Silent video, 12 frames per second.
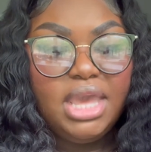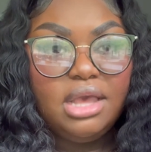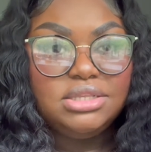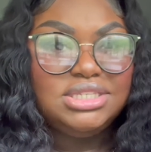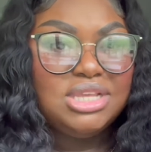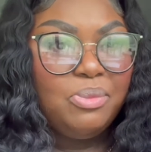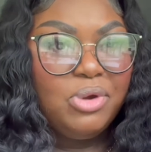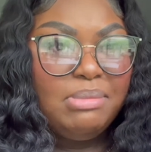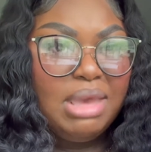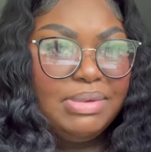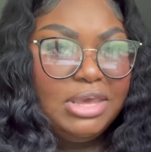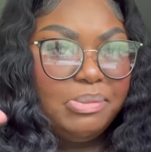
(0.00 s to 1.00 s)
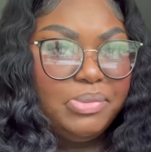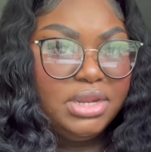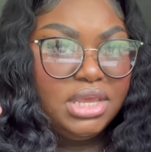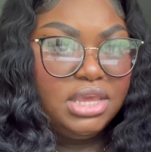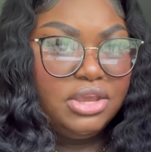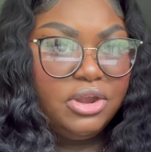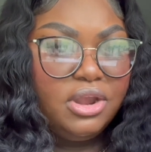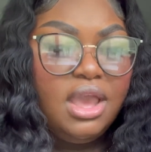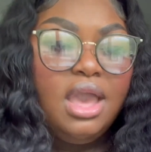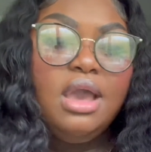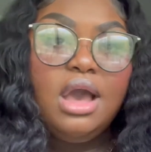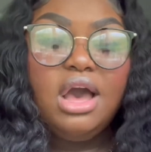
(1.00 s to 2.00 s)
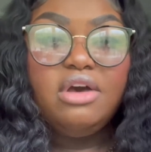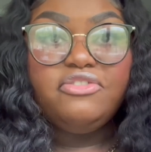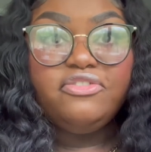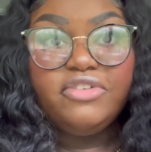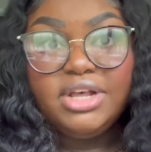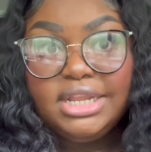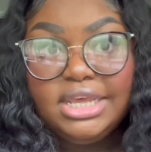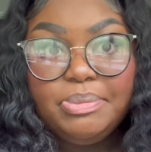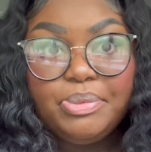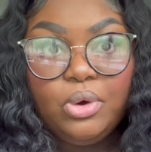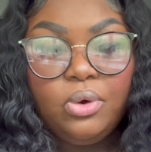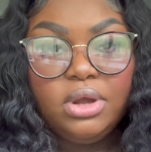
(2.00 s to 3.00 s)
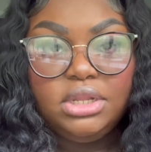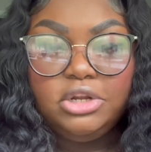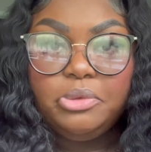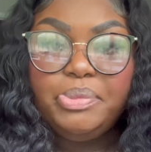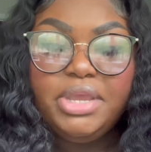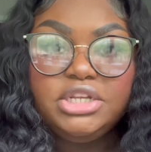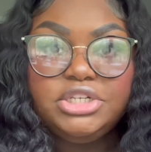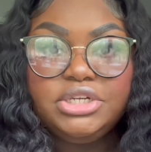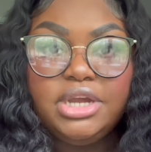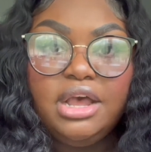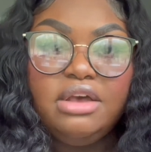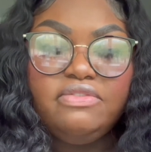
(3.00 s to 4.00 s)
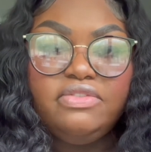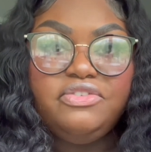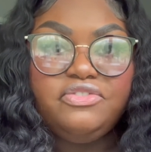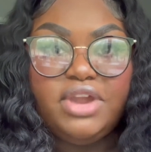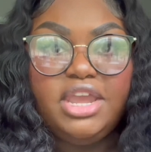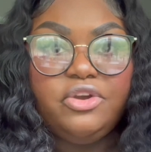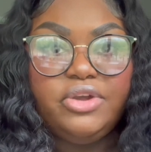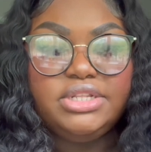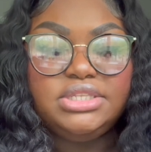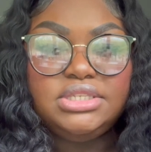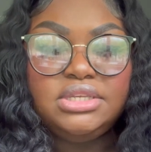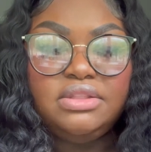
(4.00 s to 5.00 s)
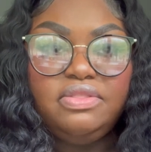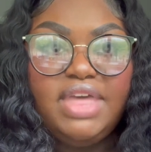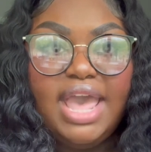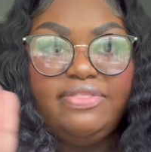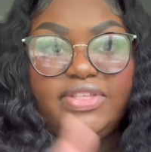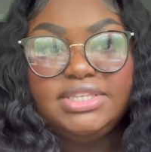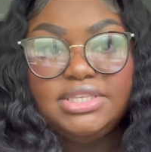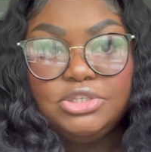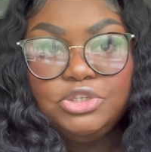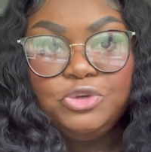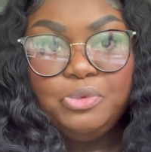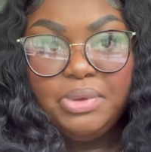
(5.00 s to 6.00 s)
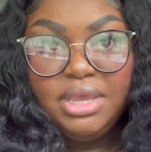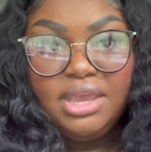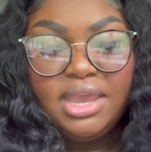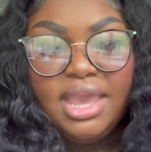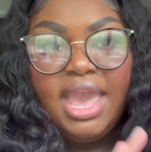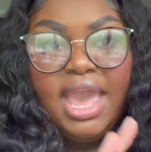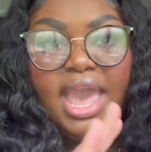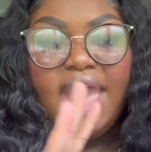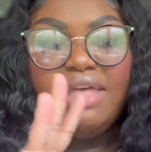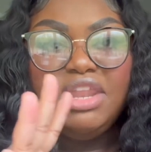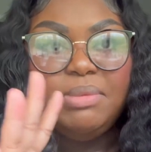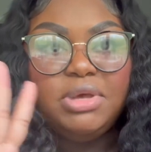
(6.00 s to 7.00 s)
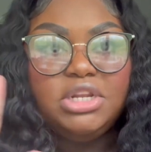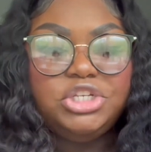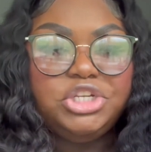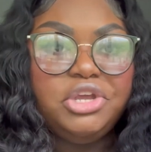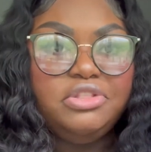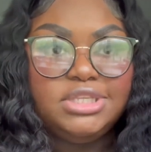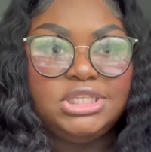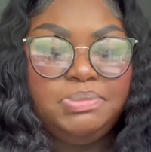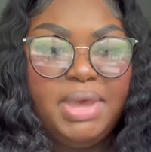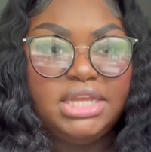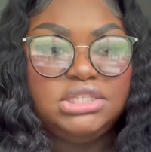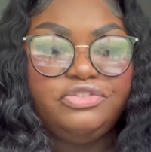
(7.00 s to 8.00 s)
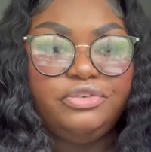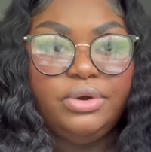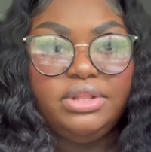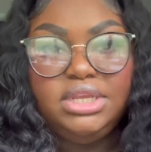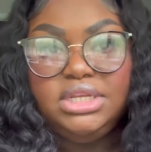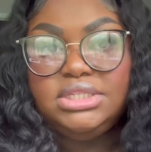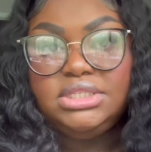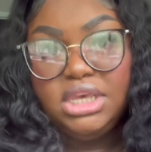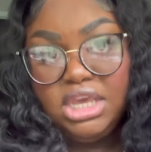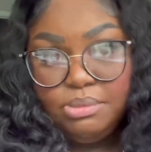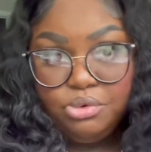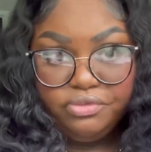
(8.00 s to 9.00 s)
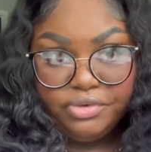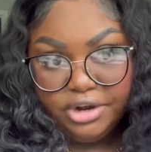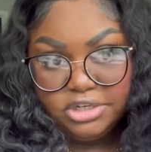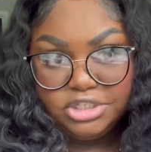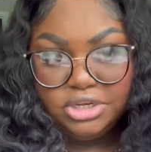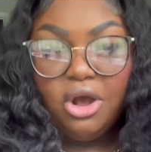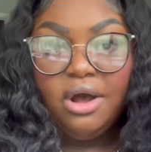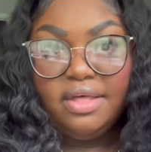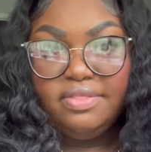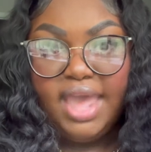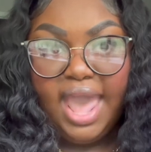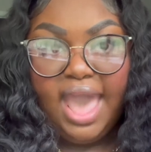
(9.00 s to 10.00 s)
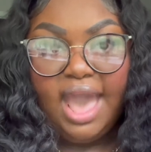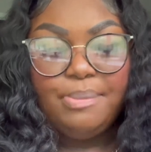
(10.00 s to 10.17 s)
somewhere maybe up in here a clip or a little picture of the fragrance that this is duping, and then I'm going to show you the specs for the Temu version on the app.